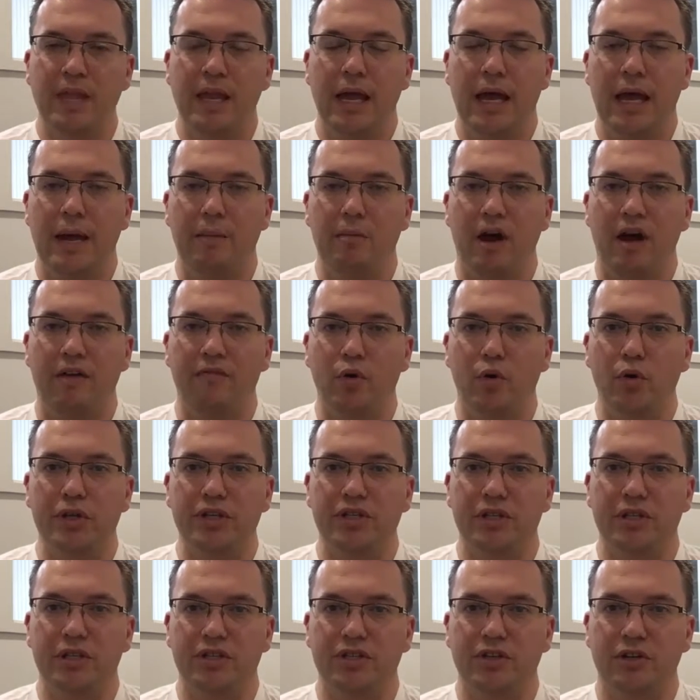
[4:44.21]
I've always
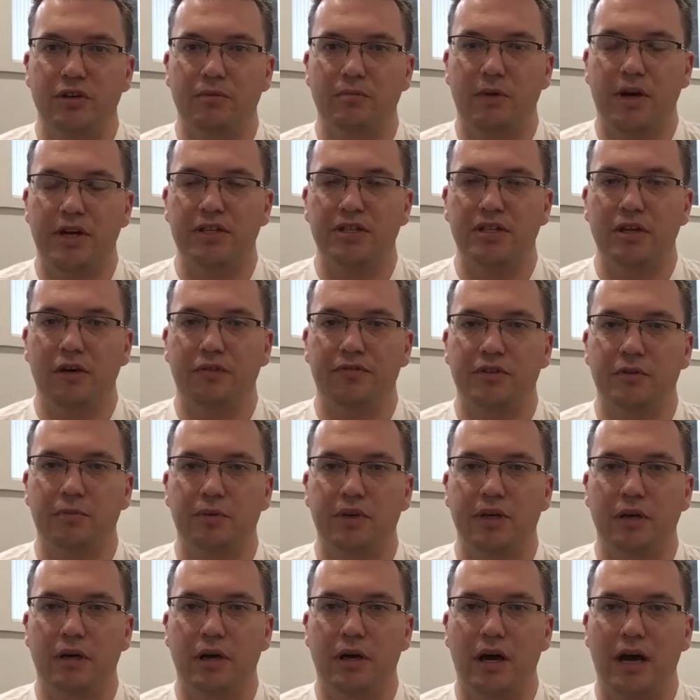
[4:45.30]
considered myself to
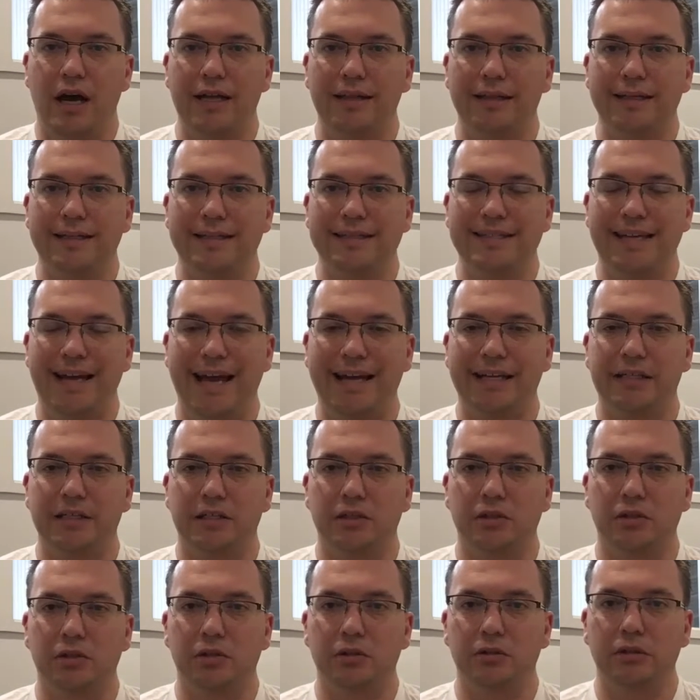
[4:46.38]
be a highly
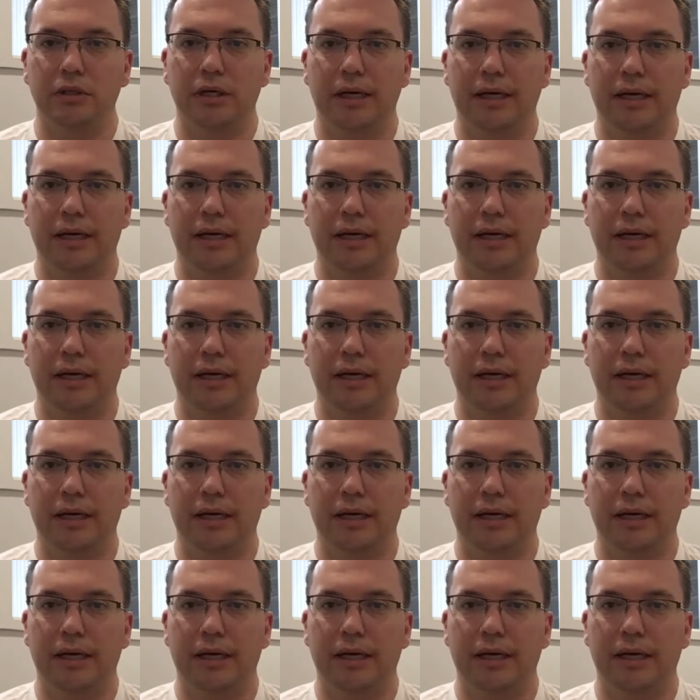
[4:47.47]
technical